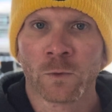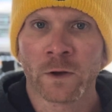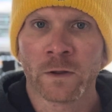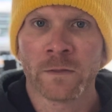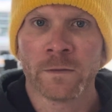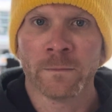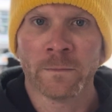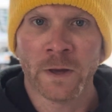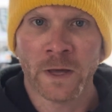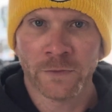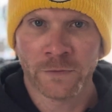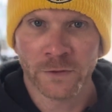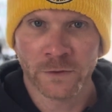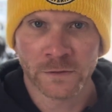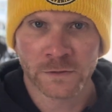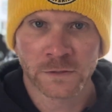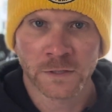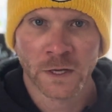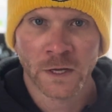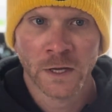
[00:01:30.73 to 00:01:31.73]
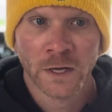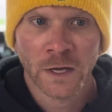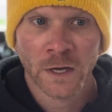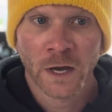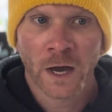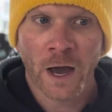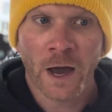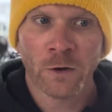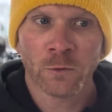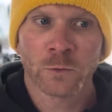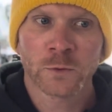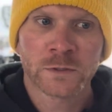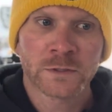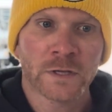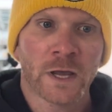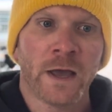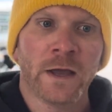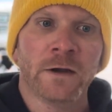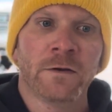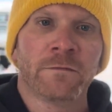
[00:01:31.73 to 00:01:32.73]
of the methods
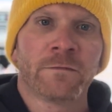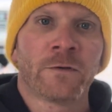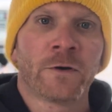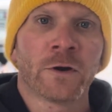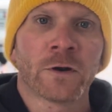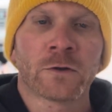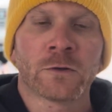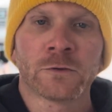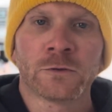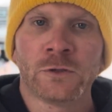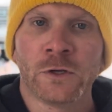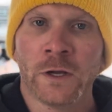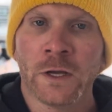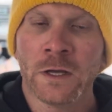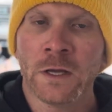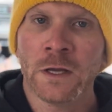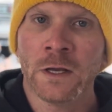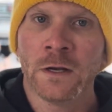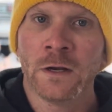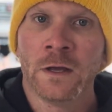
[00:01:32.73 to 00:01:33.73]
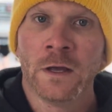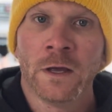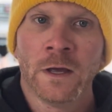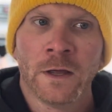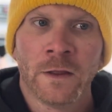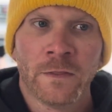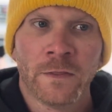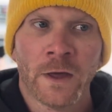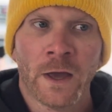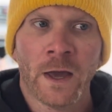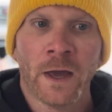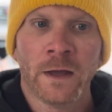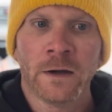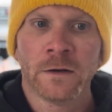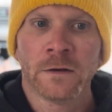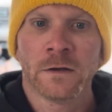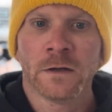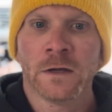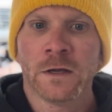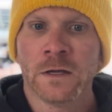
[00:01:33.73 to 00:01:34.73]
outside of vertical jigging that
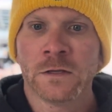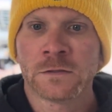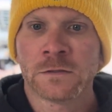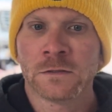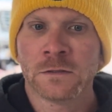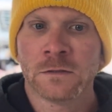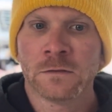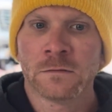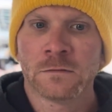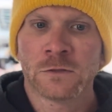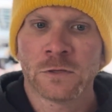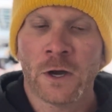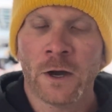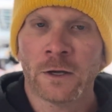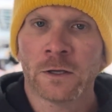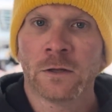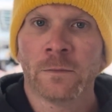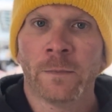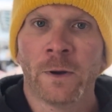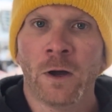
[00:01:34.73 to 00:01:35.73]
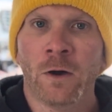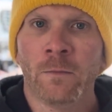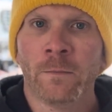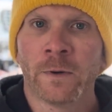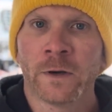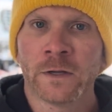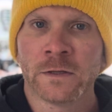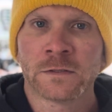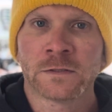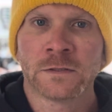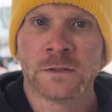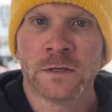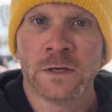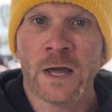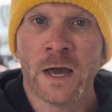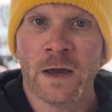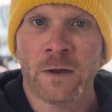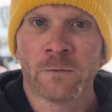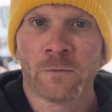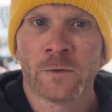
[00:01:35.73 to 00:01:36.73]
is talked about, but it's
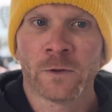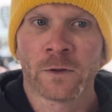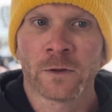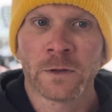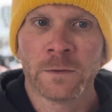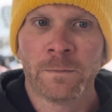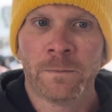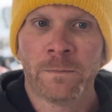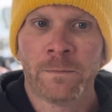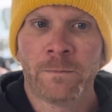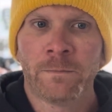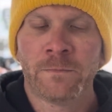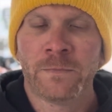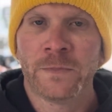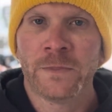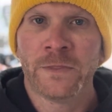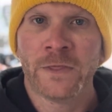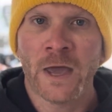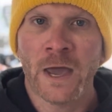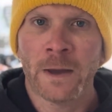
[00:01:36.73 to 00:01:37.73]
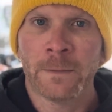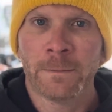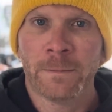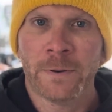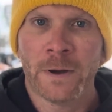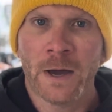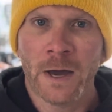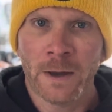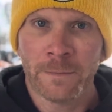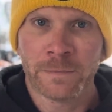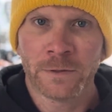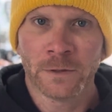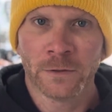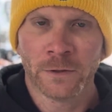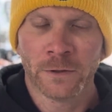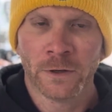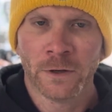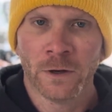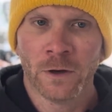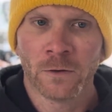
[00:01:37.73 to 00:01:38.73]
not really that
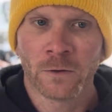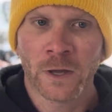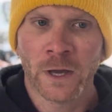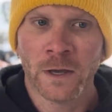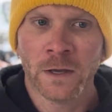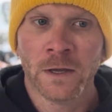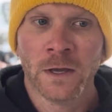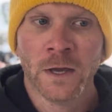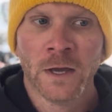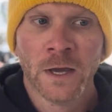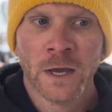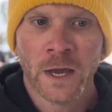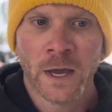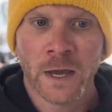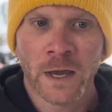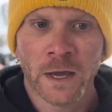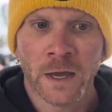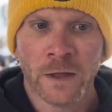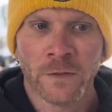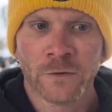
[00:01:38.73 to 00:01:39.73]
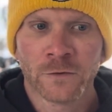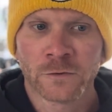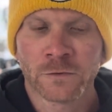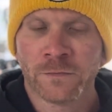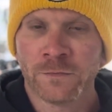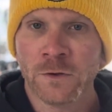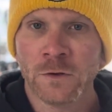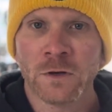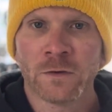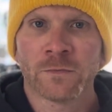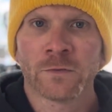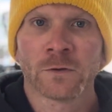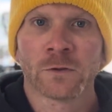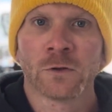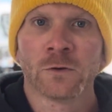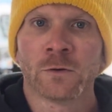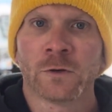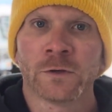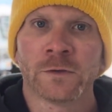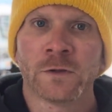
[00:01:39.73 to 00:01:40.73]
popular, okay? And there's a few different
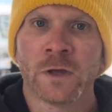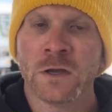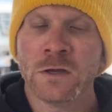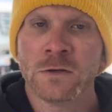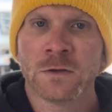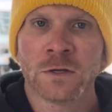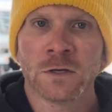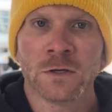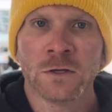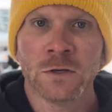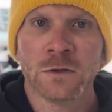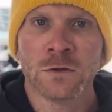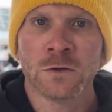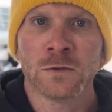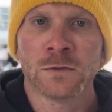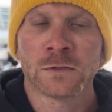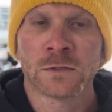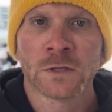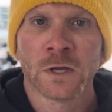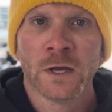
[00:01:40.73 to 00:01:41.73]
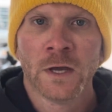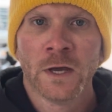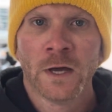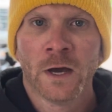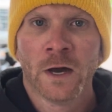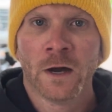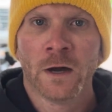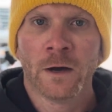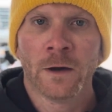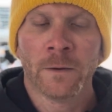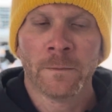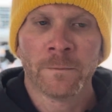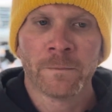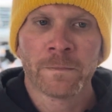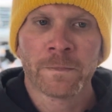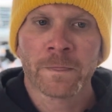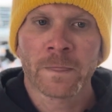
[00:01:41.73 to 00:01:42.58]
lures that you can use. You